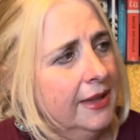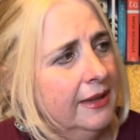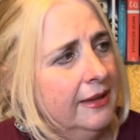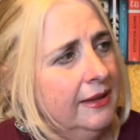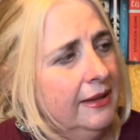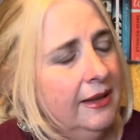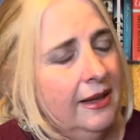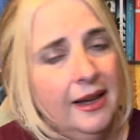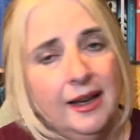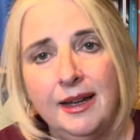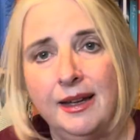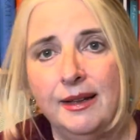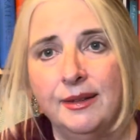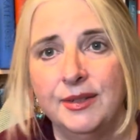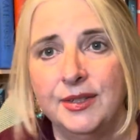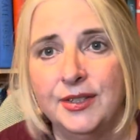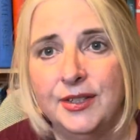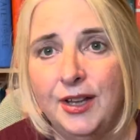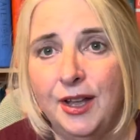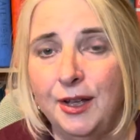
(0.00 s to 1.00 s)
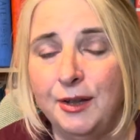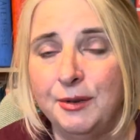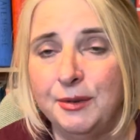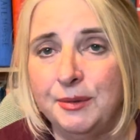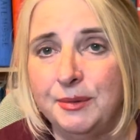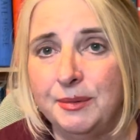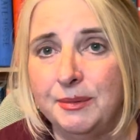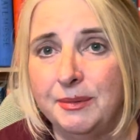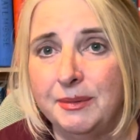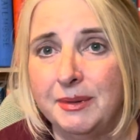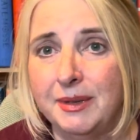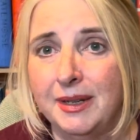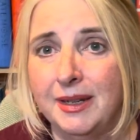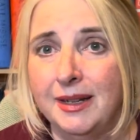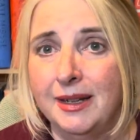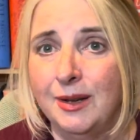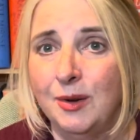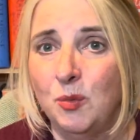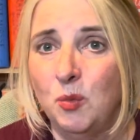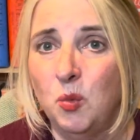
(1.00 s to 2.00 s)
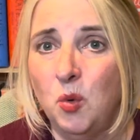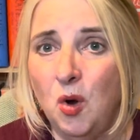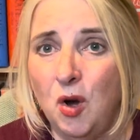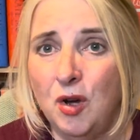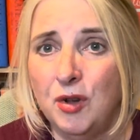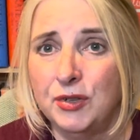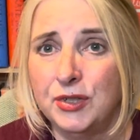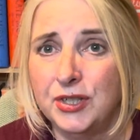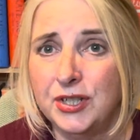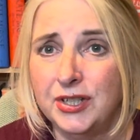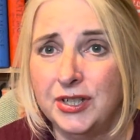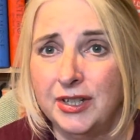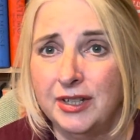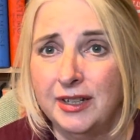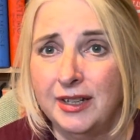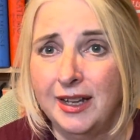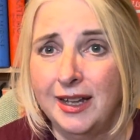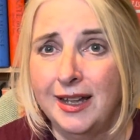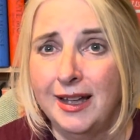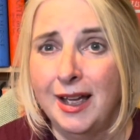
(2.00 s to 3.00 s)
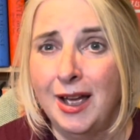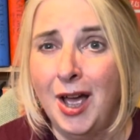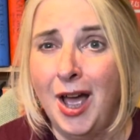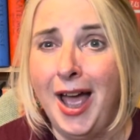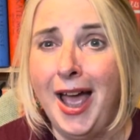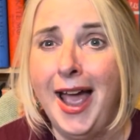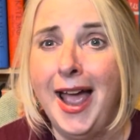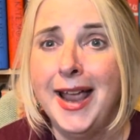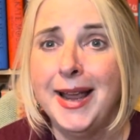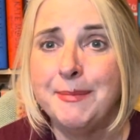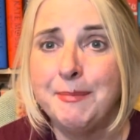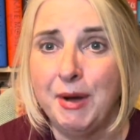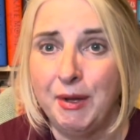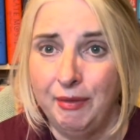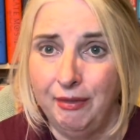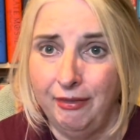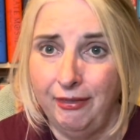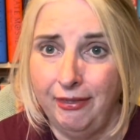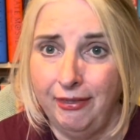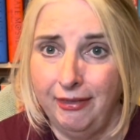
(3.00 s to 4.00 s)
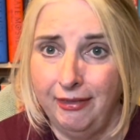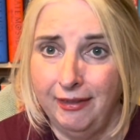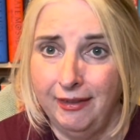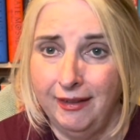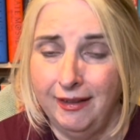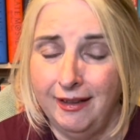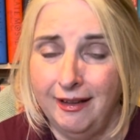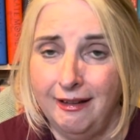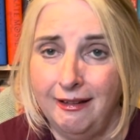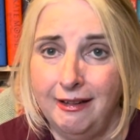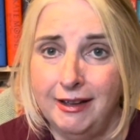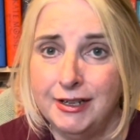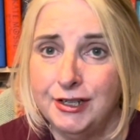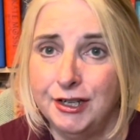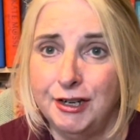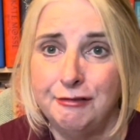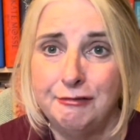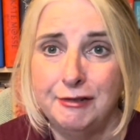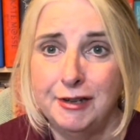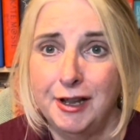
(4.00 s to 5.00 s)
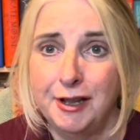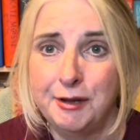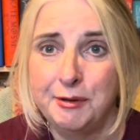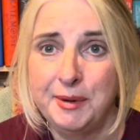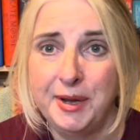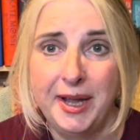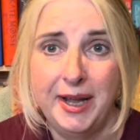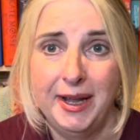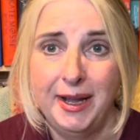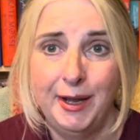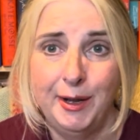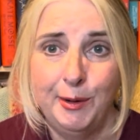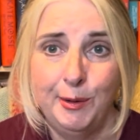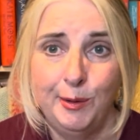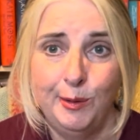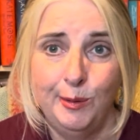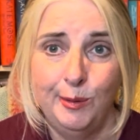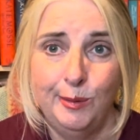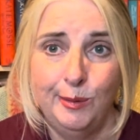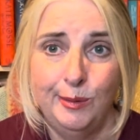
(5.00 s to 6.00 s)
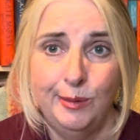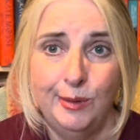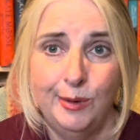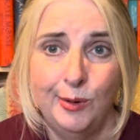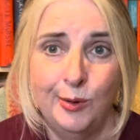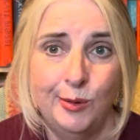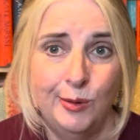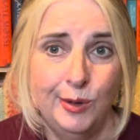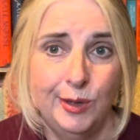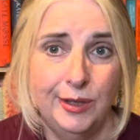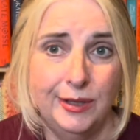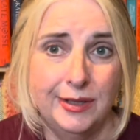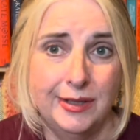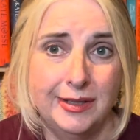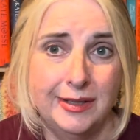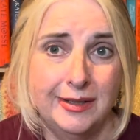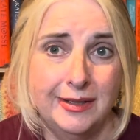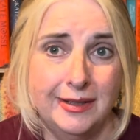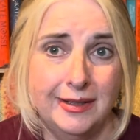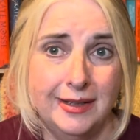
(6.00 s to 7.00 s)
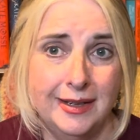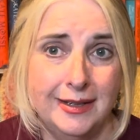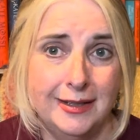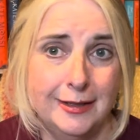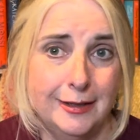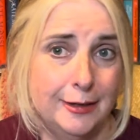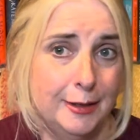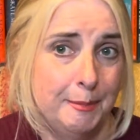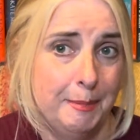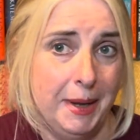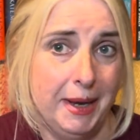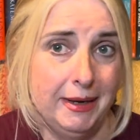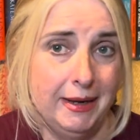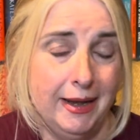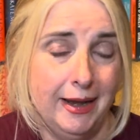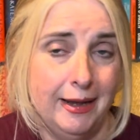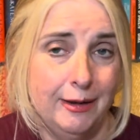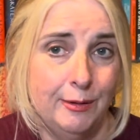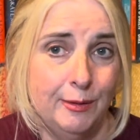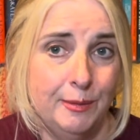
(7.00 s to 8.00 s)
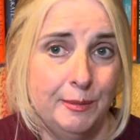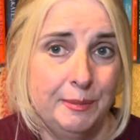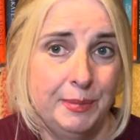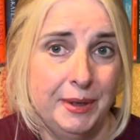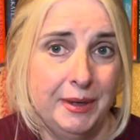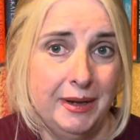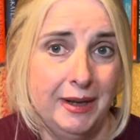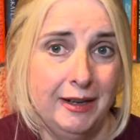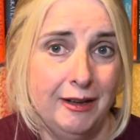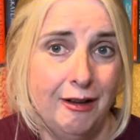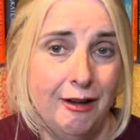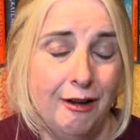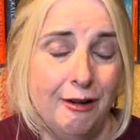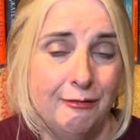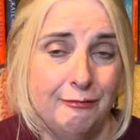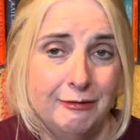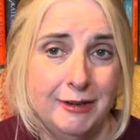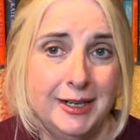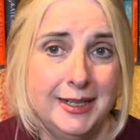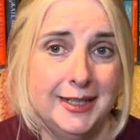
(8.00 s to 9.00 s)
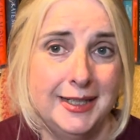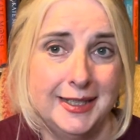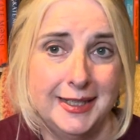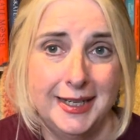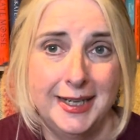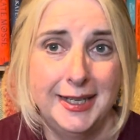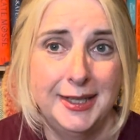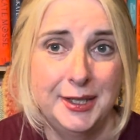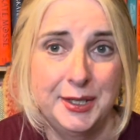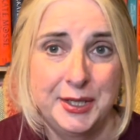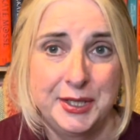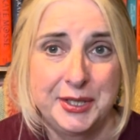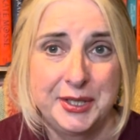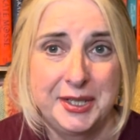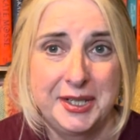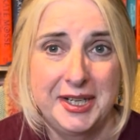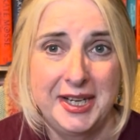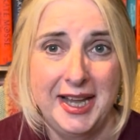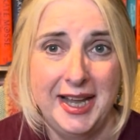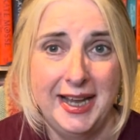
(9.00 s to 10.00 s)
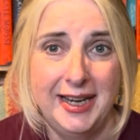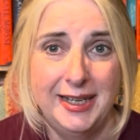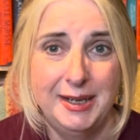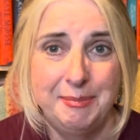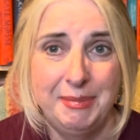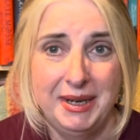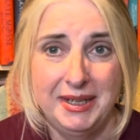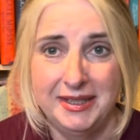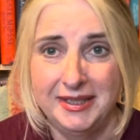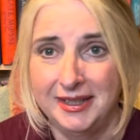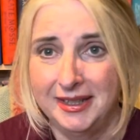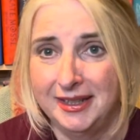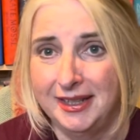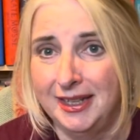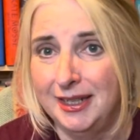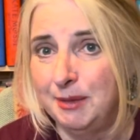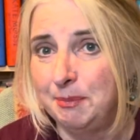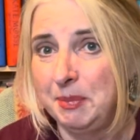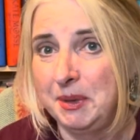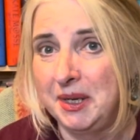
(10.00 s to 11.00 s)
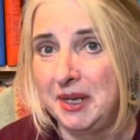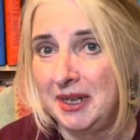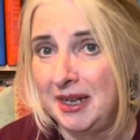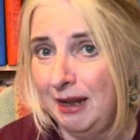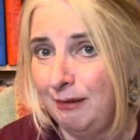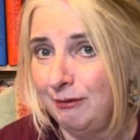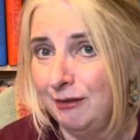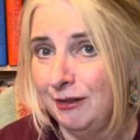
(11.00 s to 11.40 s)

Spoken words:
Yeah, so what a month. I don't know how August is going to pan out, but I can't really see that it's going to get any better than this, but you never